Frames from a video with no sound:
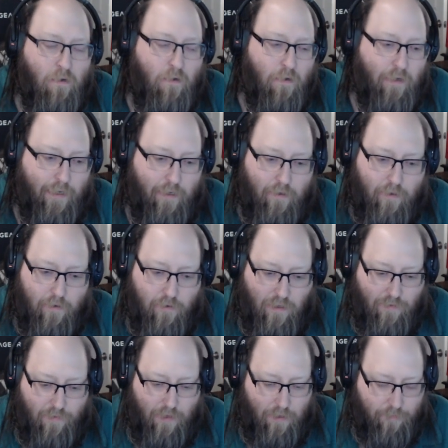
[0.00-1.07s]
and those
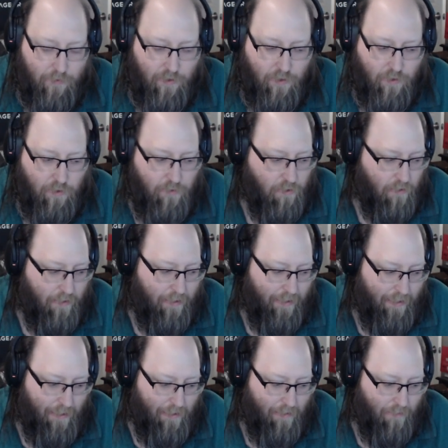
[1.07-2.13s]
developers usually
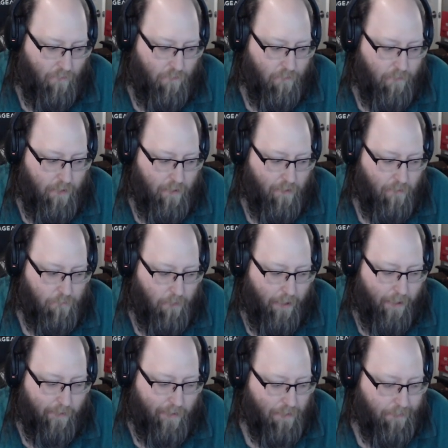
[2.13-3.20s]
have
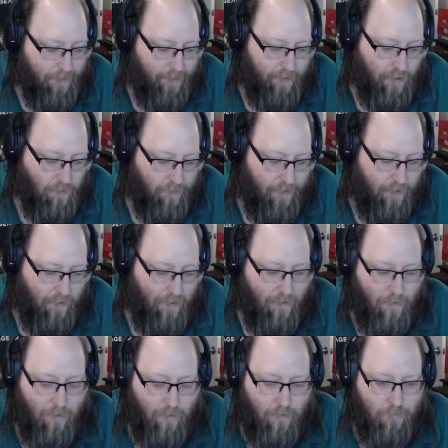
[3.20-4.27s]
prior experience with
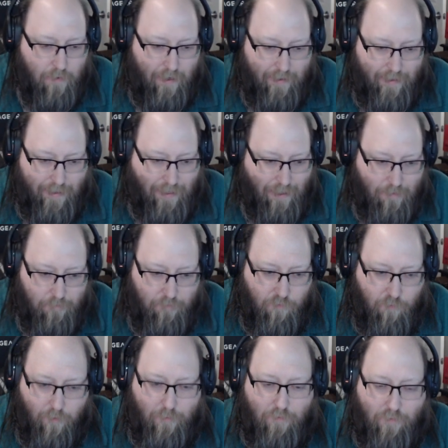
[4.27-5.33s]
at least some
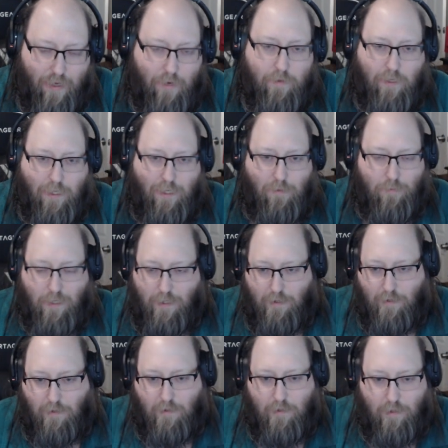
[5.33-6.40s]
form of game design,
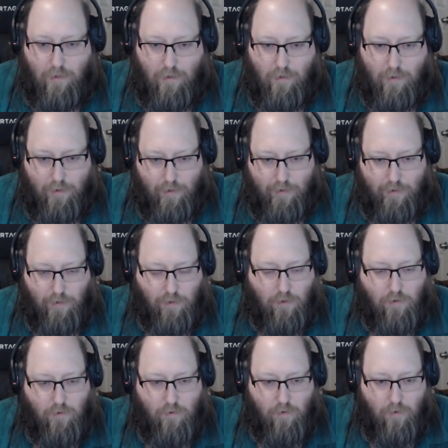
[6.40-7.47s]
because the
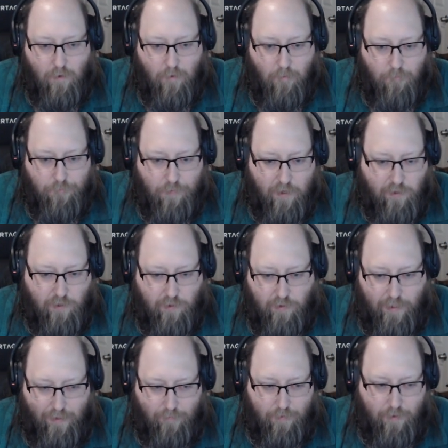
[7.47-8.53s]
cost
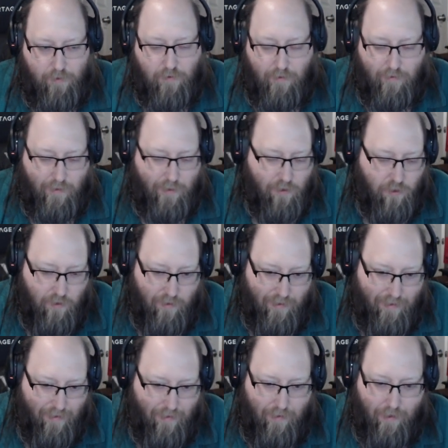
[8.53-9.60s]
associated with using those engines
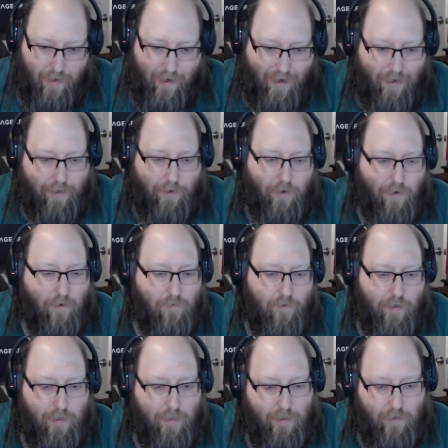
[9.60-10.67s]
is a lot higher
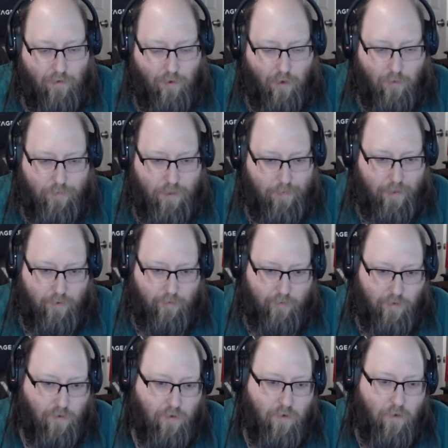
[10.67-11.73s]
than RPG Maker
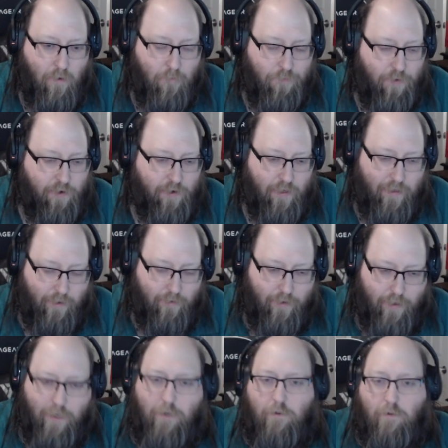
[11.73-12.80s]
is. You could literally